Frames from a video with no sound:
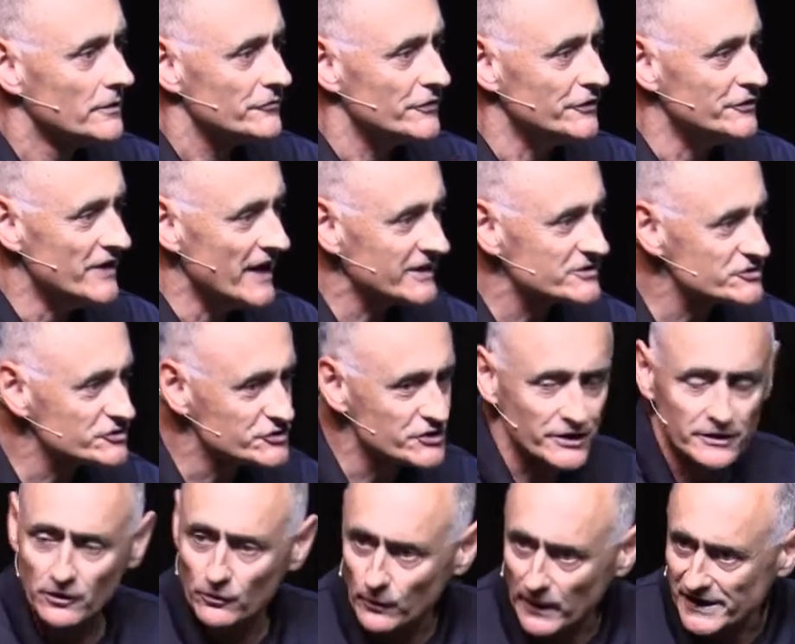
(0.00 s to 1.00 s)
the next
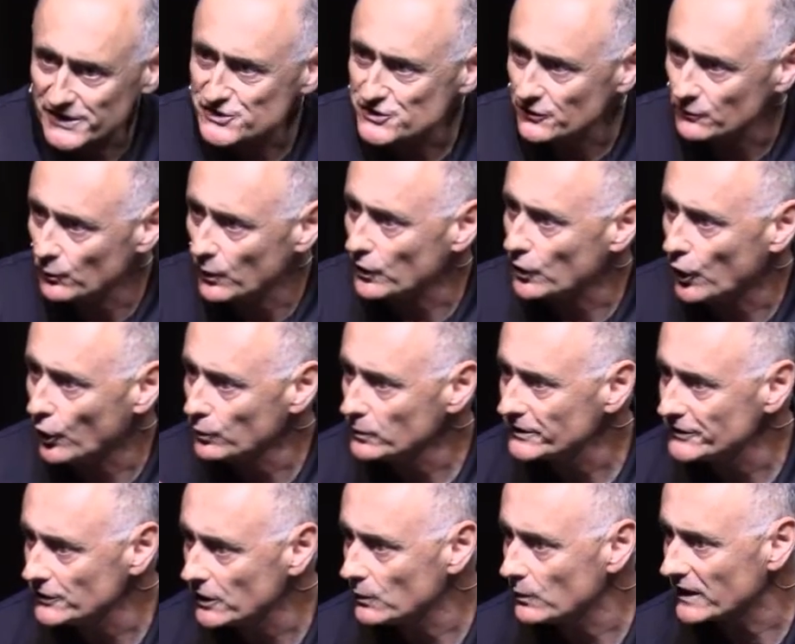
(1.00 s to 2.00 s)
generation will
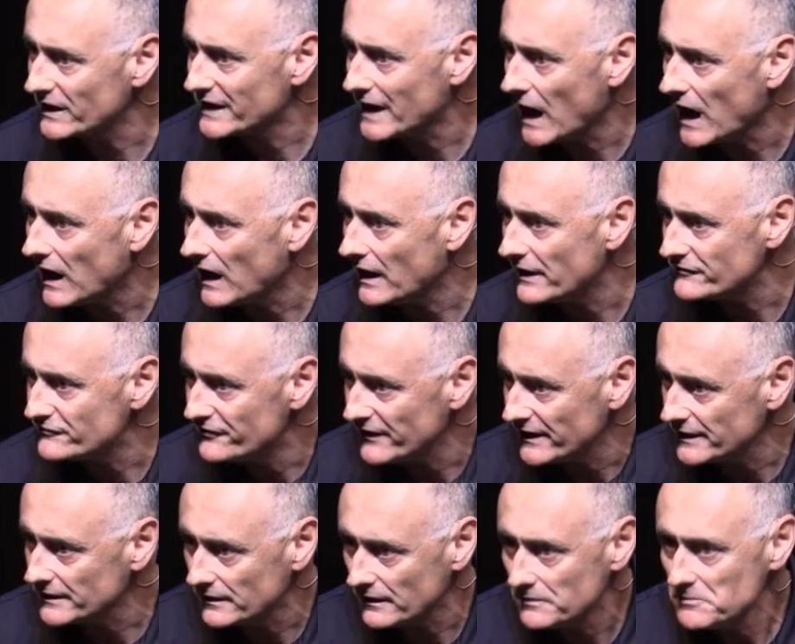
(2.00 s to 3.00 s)
only know a God
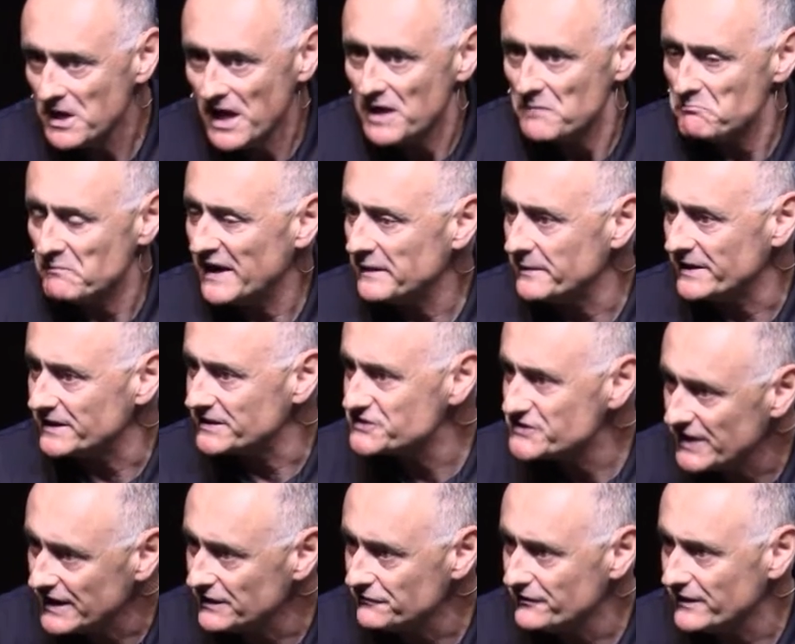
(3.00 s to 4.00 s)
via maybe a
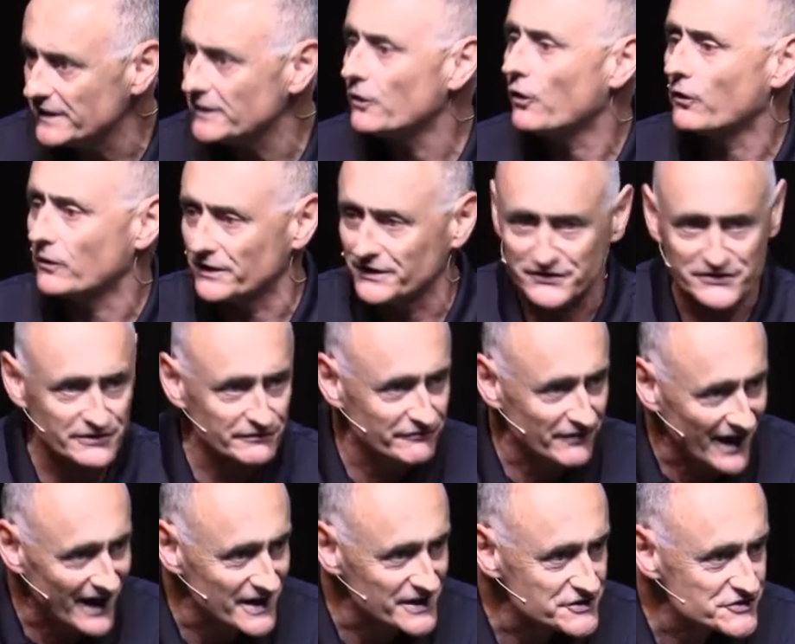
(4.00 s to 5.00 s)
TV or a
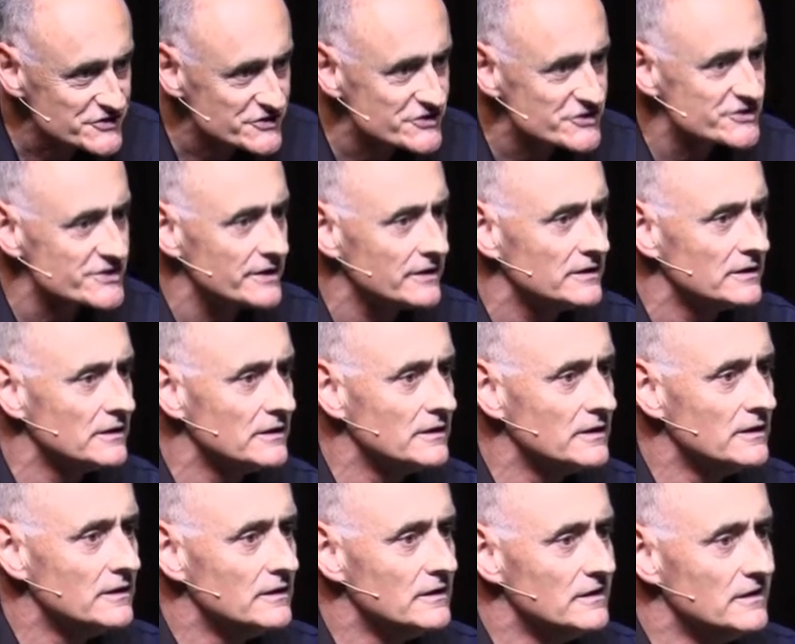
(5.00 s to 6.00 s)
device.
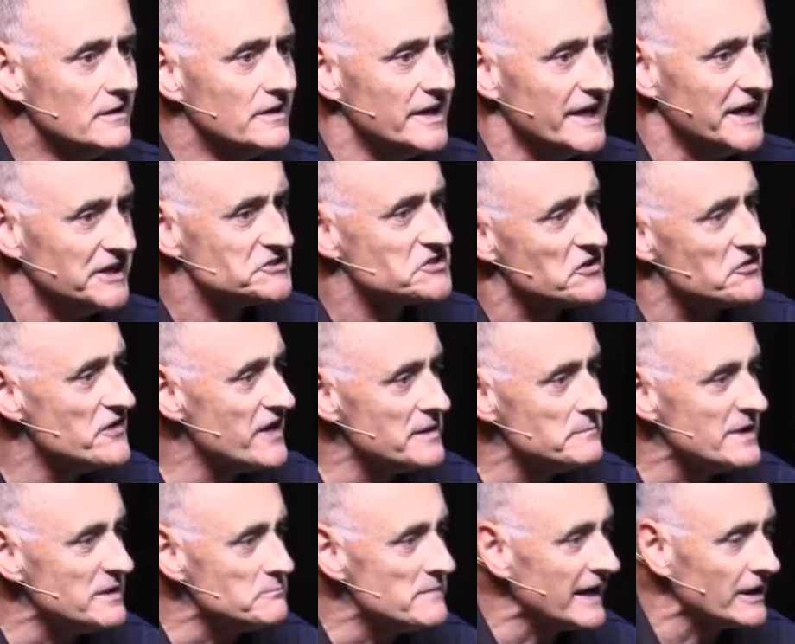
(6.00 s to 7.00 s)
And to
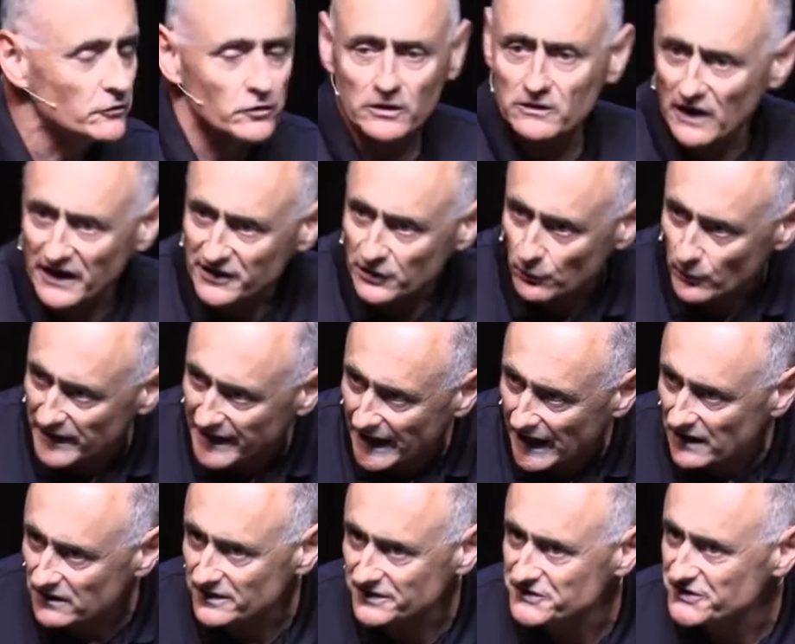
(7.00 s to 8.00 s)
them, it may look like a
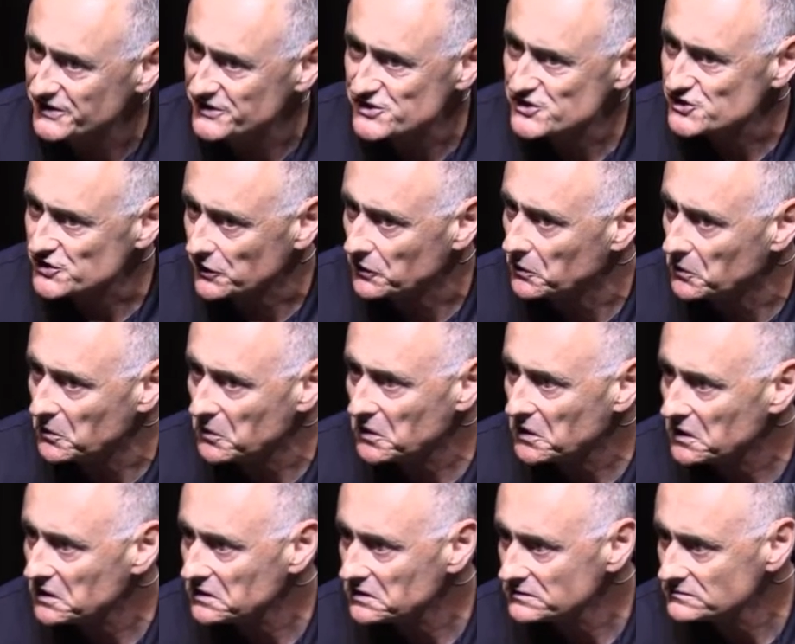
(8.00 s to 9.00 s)
reality show
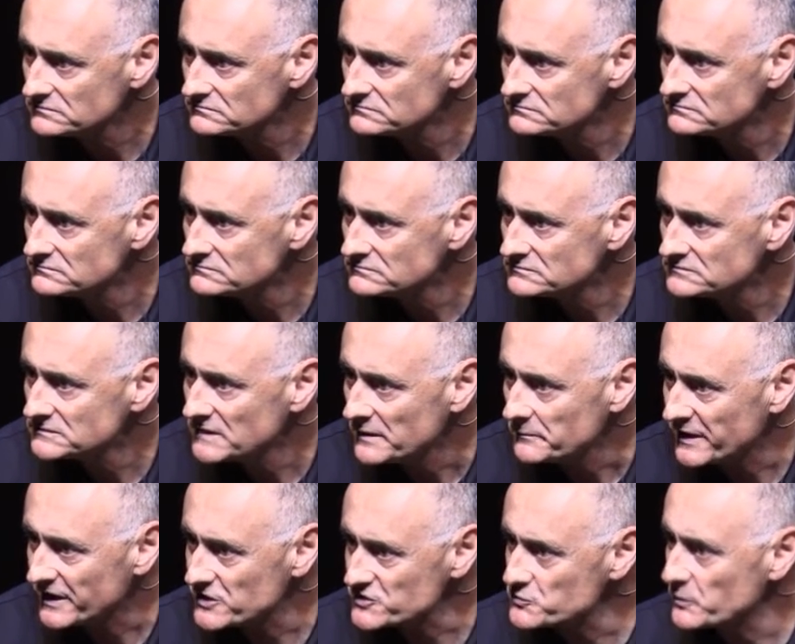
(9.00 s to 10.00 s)

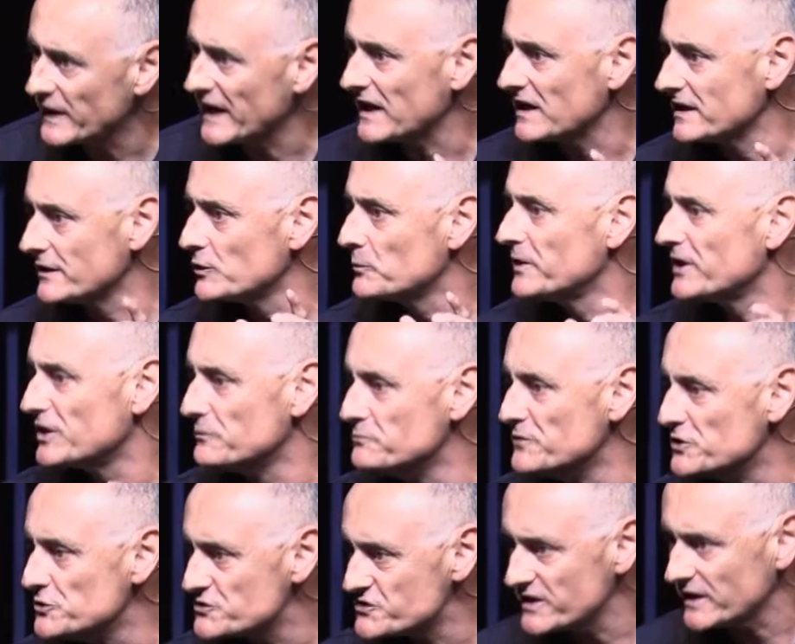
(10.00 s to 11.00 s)
because we got a little bit of
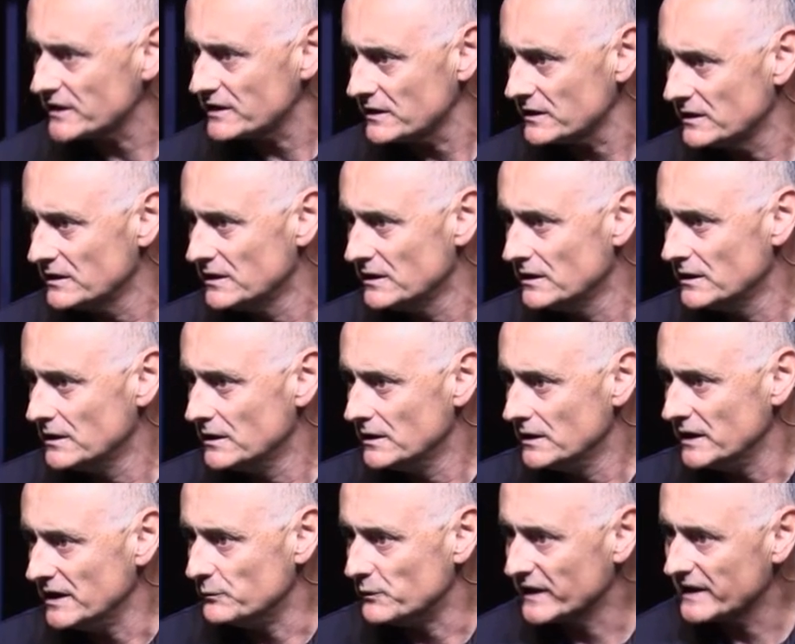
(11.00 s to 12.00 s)
music
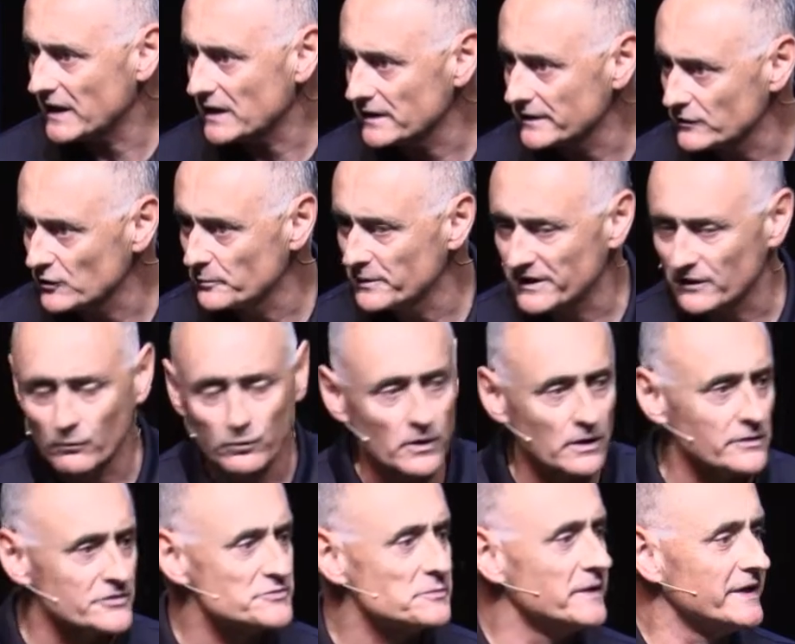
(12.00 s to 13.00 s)
and we got a little bit of
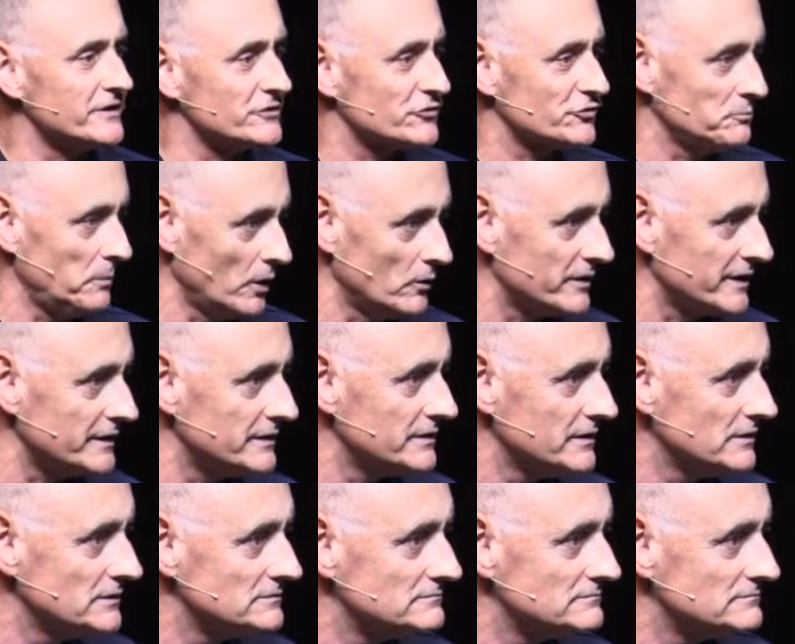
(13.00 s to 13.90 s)
words being spoken.